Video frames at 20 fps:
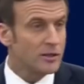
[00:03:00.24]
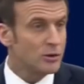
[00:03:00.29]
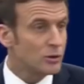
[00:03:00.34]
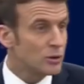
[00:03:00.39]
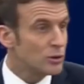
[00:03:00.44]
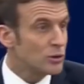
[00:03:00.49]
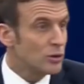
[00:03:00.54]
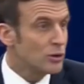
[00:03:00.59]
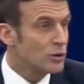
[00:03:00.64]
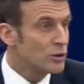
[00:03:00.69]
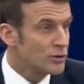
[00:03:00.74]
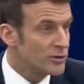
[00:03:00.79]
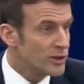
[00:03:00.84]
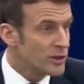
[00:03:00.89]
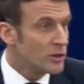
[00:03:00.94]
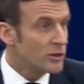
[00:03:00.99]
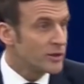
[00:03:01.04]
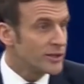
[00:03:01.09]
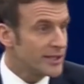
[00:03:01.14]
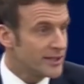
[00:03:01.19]
says that
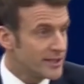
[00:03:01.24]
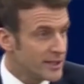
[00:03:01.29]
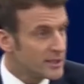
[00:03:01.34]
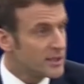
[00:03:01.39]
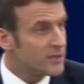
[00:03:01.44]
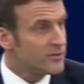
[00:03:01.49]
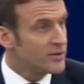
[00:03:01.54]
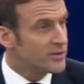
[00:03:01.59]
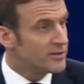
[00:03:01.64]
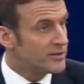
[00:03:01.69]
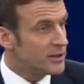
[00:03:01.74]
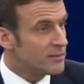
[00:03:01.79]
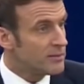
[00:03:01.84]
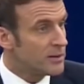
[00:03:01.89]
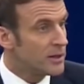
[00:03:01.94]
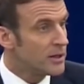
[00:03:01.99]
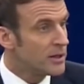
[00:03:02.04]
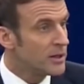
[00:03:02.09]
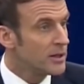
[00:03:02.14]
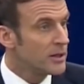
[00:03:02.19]
Europeans need to
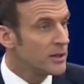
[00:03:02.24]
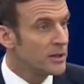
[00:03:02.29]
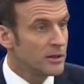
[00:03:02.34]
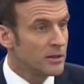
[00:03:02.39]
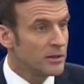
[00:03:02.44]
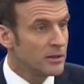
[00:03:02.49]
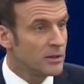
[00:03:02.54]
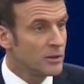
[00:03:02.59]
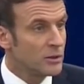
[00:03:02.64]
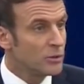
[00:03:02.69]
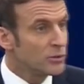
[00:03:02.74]
rearm